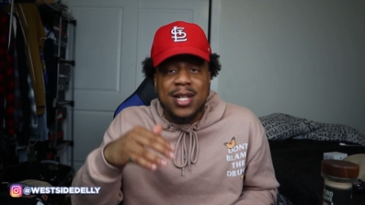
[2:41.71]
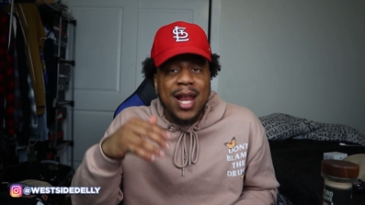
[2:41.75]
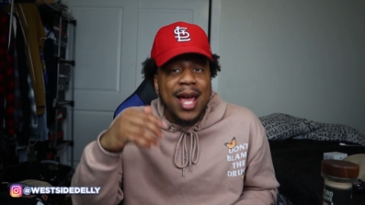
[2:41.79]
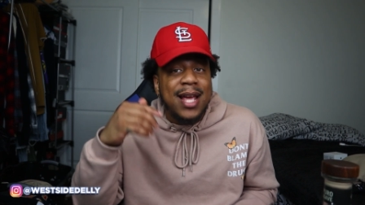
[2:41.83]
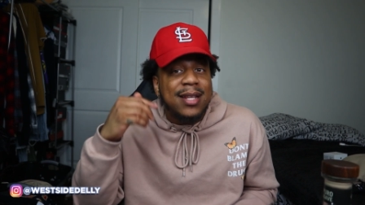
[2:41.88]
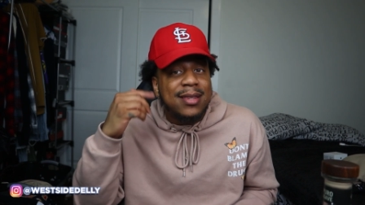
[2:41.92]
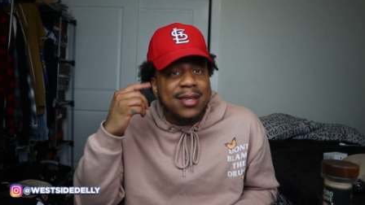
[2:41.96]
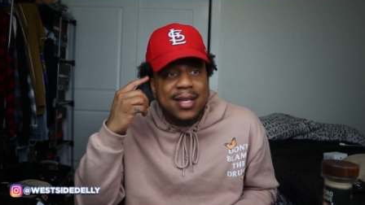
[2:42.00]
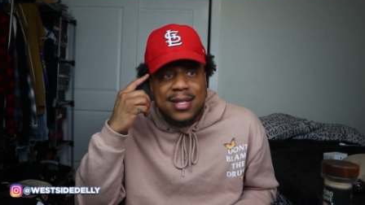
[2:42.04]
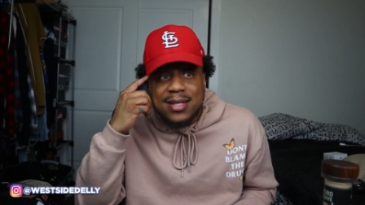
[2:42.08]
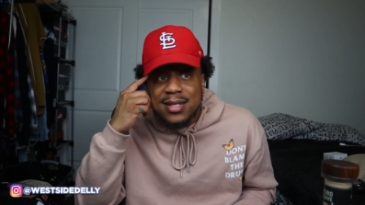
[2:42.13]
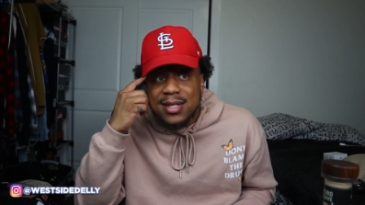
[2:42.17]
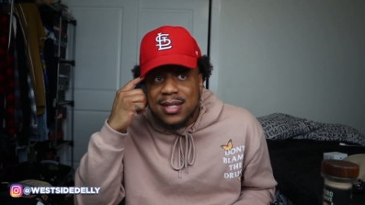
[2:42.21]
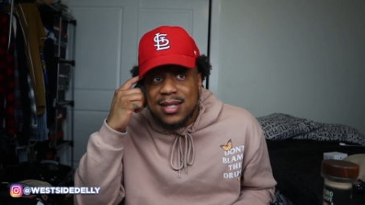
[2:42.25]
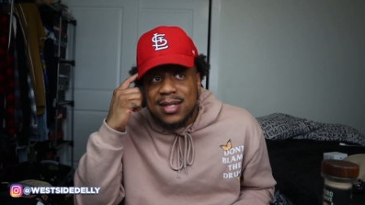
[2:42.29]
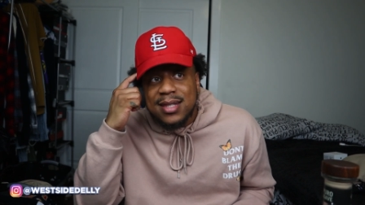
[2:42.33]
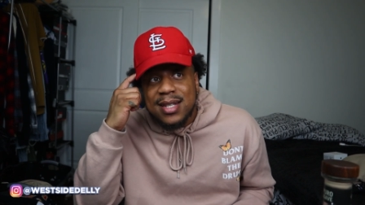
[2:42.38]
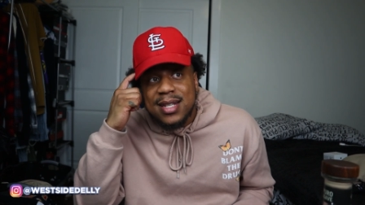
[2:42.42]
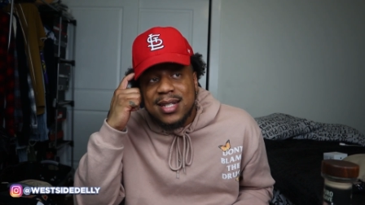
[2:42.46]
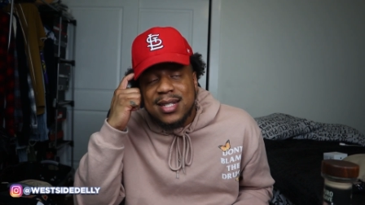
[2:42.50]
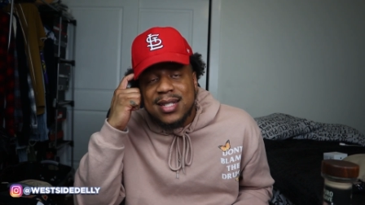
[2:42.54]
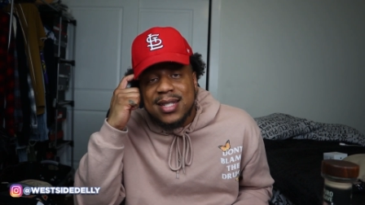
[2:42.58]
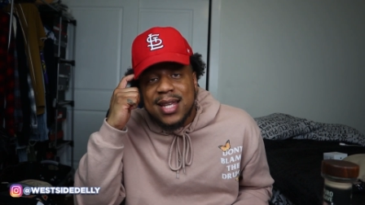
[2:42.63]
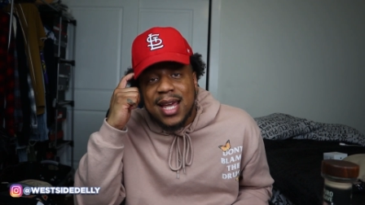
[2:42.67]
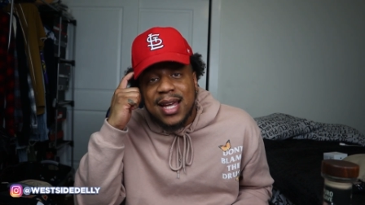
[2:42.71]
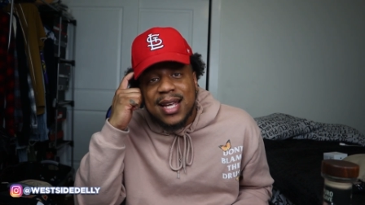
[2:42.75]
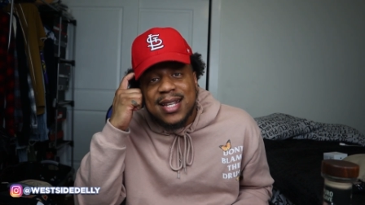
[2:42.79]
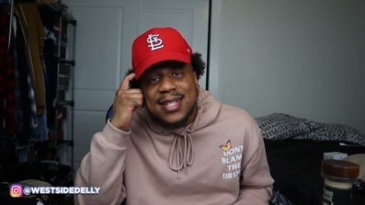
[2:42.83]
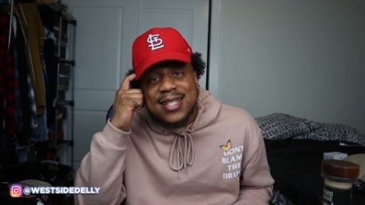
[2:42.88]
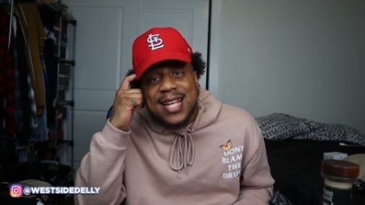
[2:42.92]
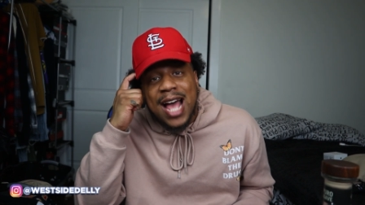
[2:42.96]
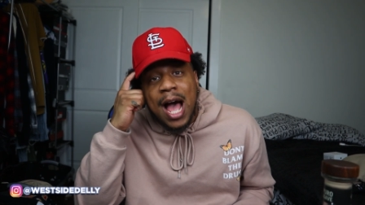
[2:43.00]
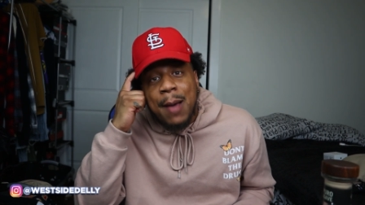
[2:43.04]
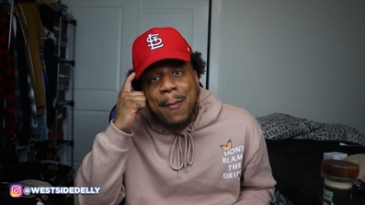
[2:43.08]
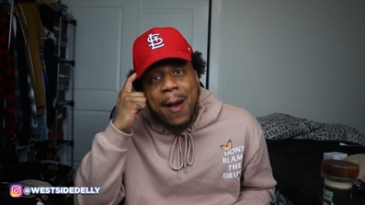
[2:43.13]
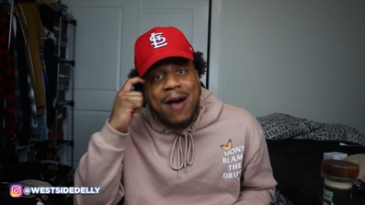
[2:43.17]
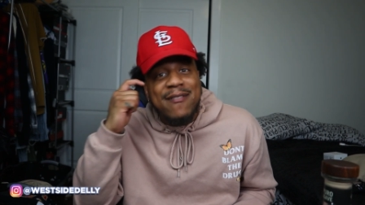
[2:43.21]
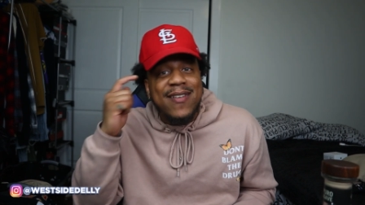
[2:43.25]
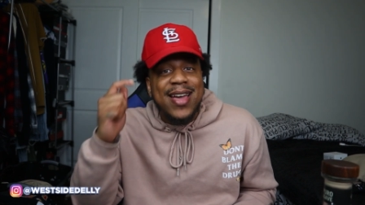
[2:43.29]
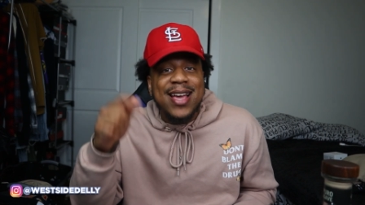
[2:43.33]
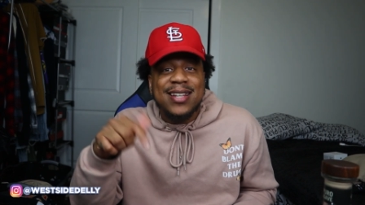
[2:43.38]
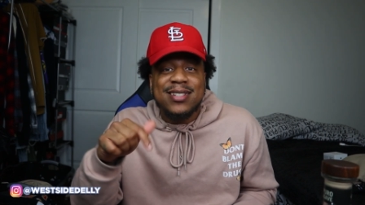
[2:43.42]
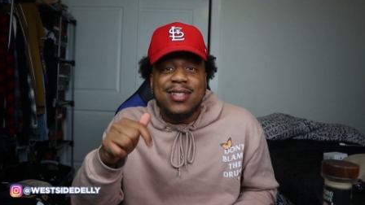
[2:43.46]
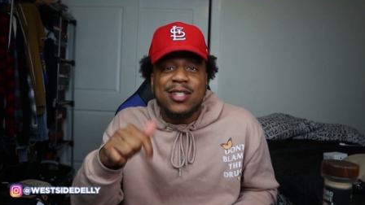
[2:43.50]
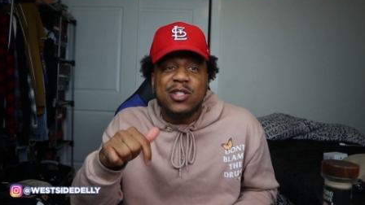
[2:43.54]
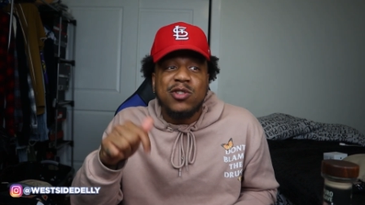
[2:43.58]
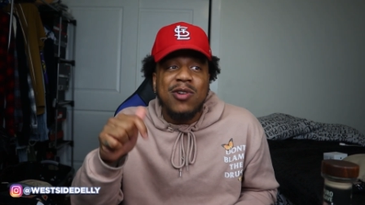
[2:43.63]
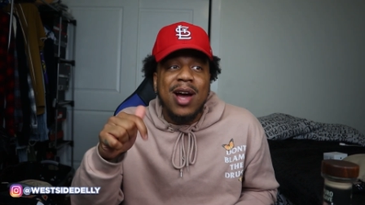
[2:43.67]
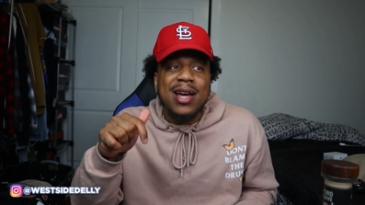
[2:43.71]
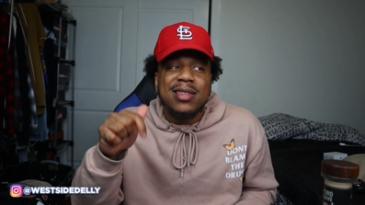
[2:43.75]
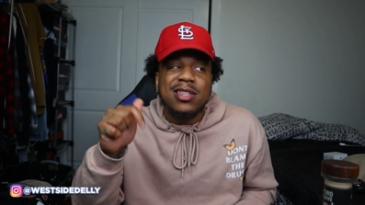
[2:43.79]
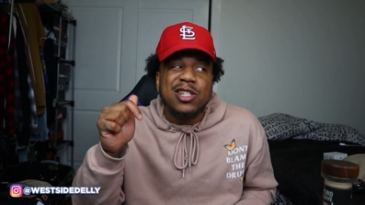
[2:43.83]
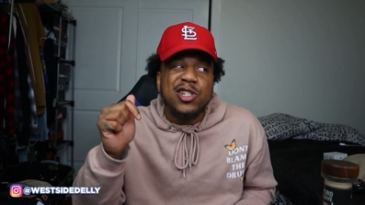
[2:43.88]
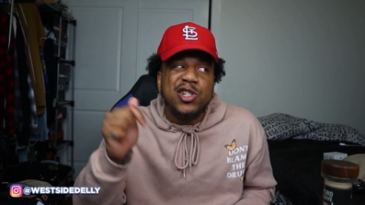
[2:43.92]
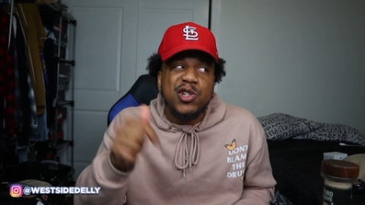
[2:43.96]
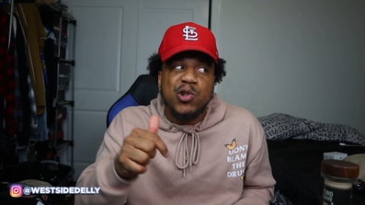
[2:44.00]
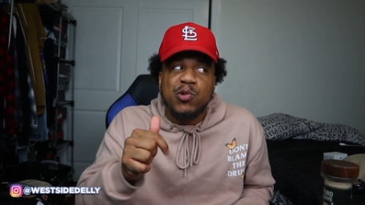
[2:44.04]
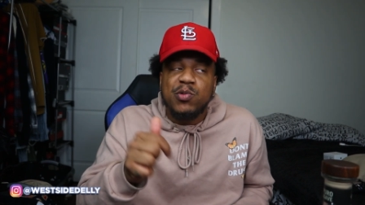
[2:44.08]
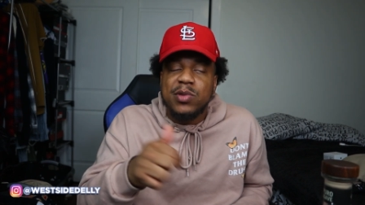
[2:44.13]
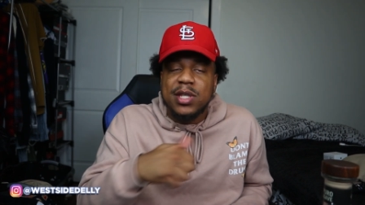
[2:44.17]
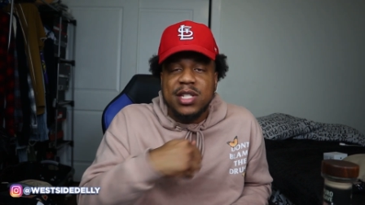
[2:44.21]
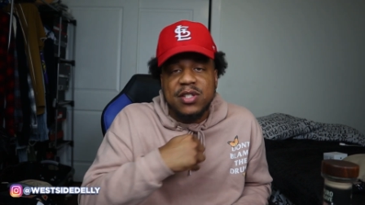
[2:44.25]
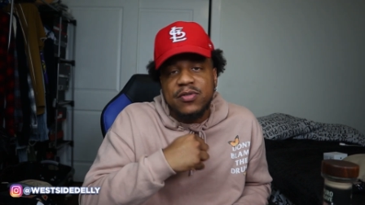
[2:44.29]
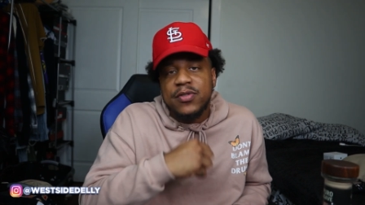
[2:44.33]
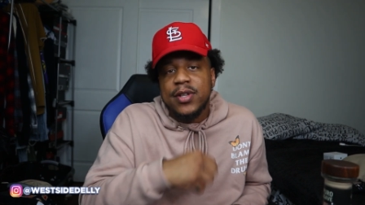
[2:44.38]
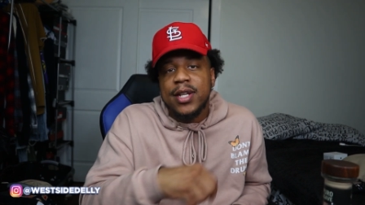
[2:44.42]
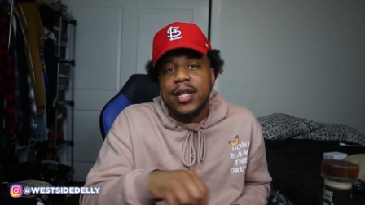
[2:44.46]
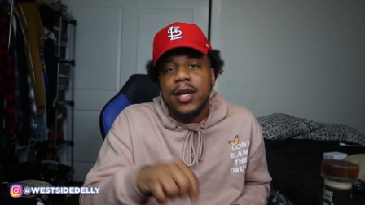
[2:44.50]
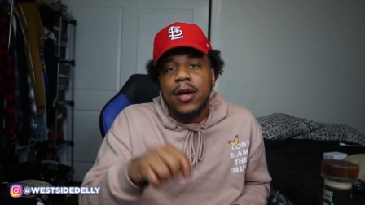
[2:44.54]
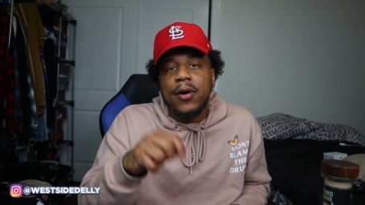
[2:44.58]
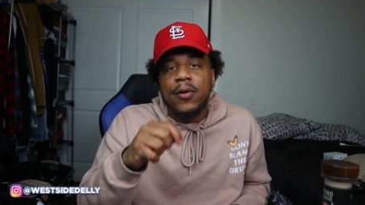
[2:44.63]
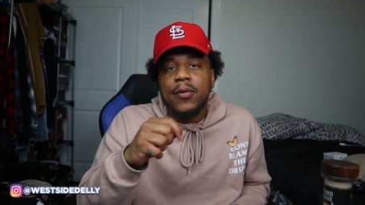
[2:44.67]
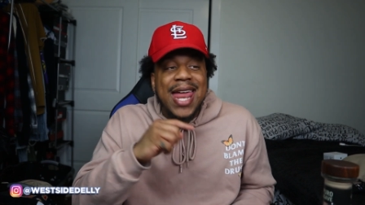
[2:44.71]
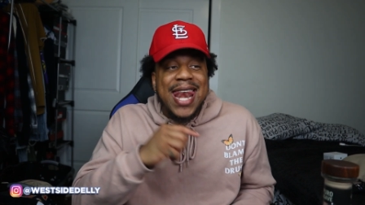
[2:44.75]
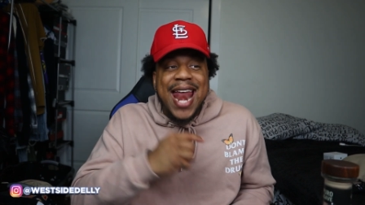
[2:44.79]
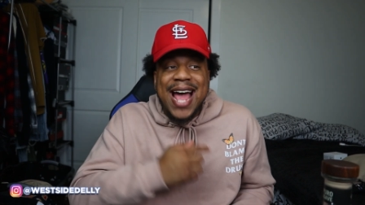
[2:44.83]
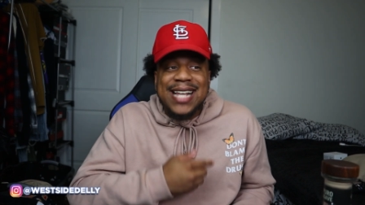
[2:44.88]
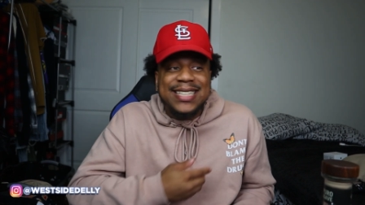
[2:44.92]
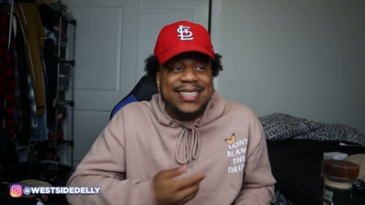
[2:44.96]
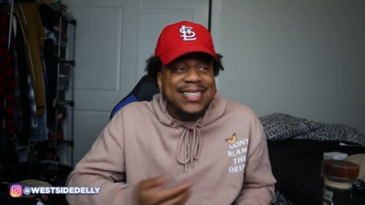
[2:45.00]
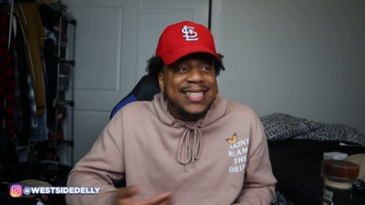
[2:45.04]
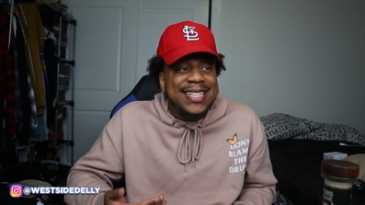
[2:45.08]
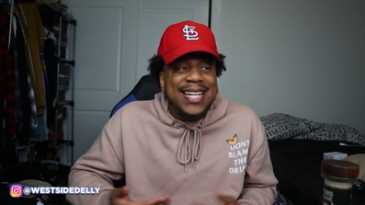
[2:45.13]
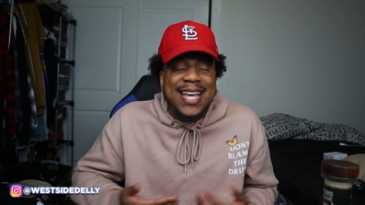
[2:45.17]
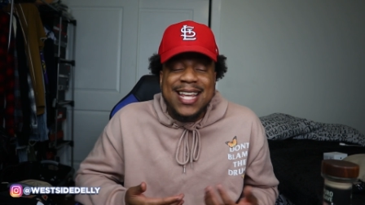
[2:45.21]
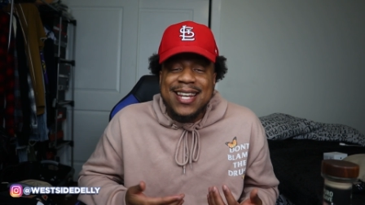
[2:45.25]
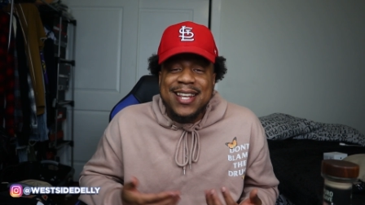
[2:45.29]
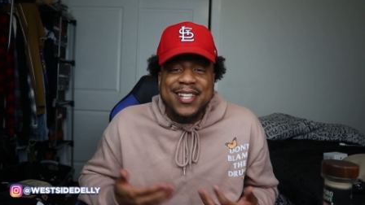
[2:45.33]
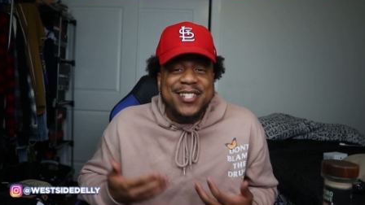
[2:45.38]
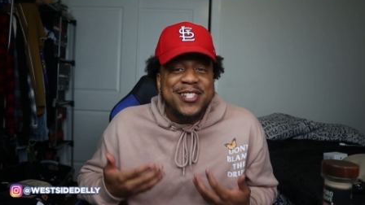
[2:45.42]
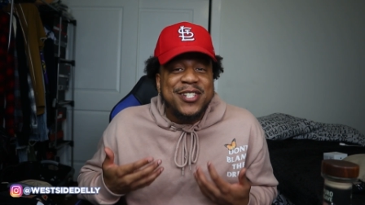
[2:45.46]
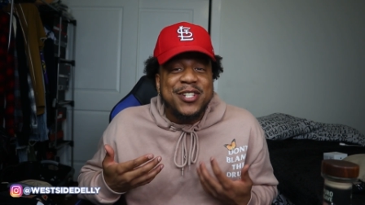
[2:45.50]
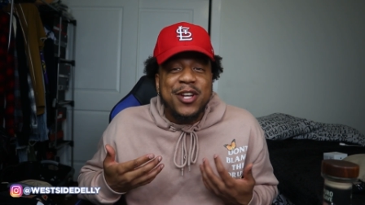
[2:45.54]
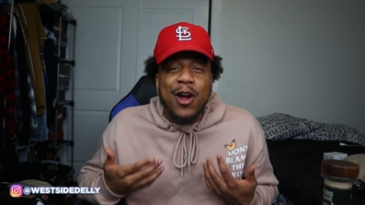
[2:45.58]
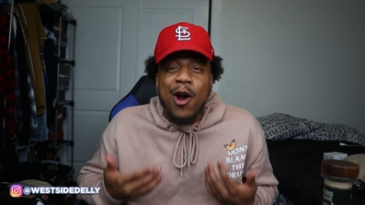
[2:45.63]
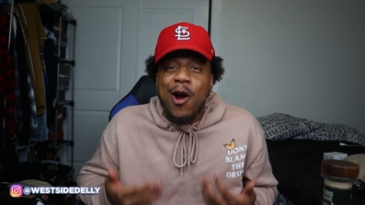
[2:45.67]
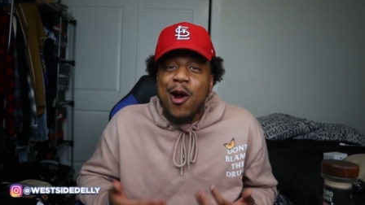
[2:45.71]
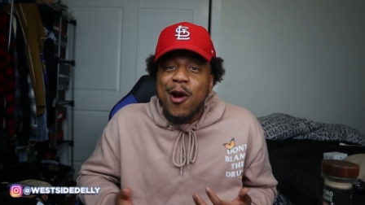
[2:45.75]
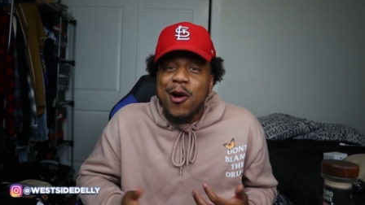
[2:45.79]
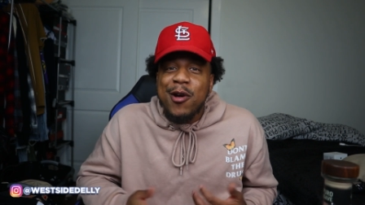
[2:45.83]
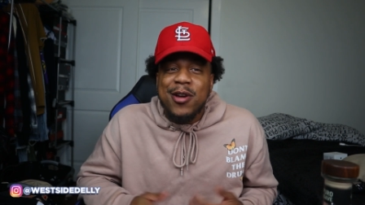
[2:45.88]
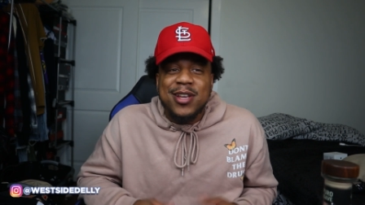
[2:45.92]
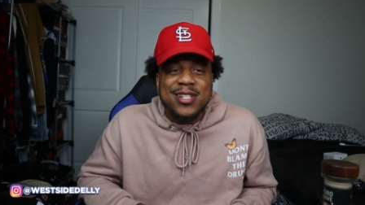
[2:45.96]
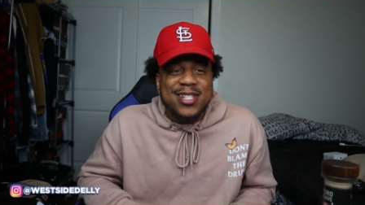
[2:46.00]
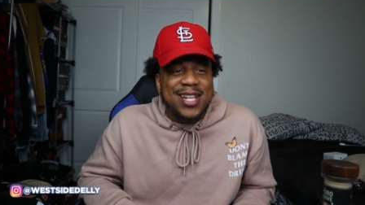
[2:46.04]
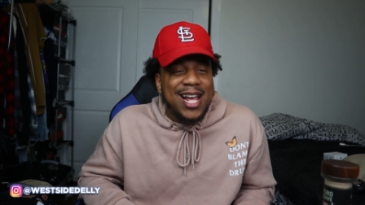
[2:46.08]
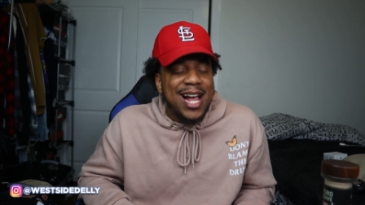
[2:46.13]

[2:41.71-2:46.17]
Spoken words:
Like, this is the second time I've actually tried to shoot this video, and I just get discouraged.